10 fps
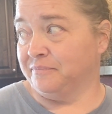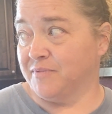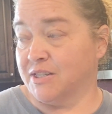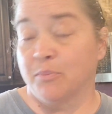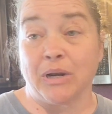
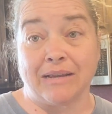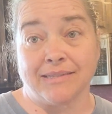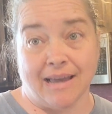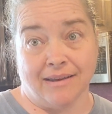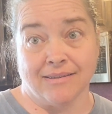Someone
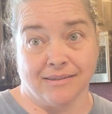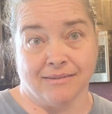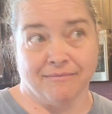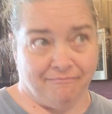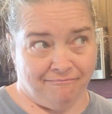outside is
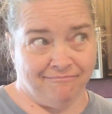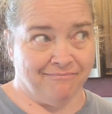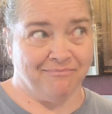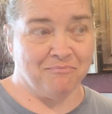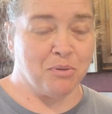
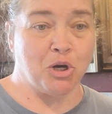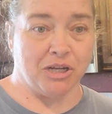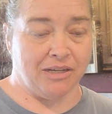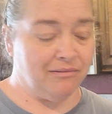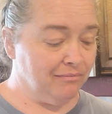
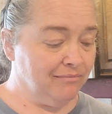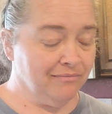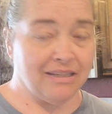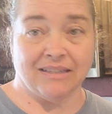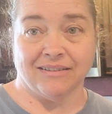barking,
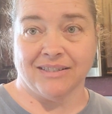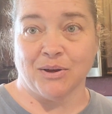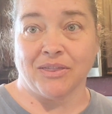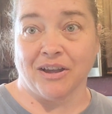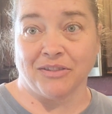so
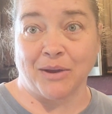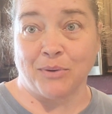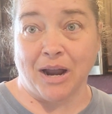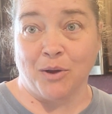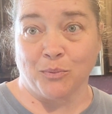I thought they would
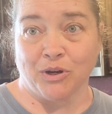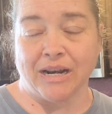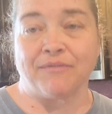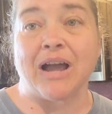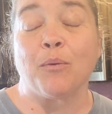all run.
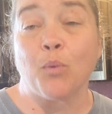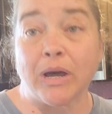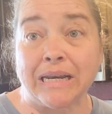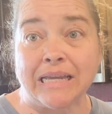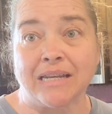I've got
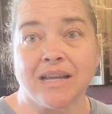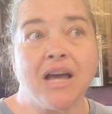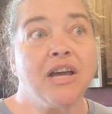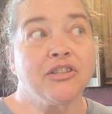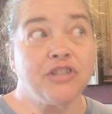one in
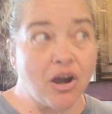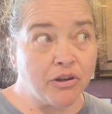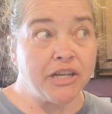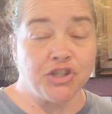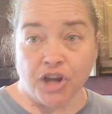
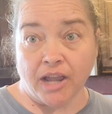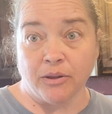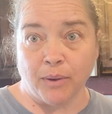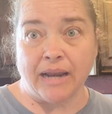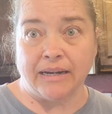doggy
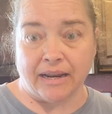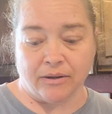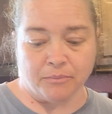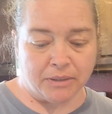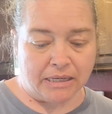jail right
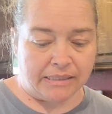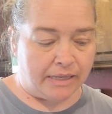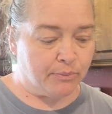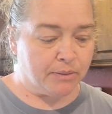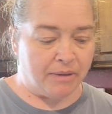now because he
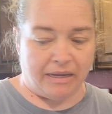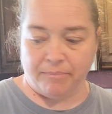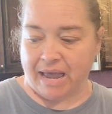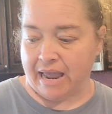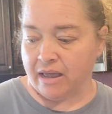was being
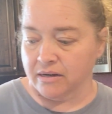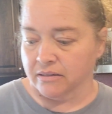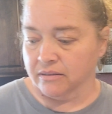bad,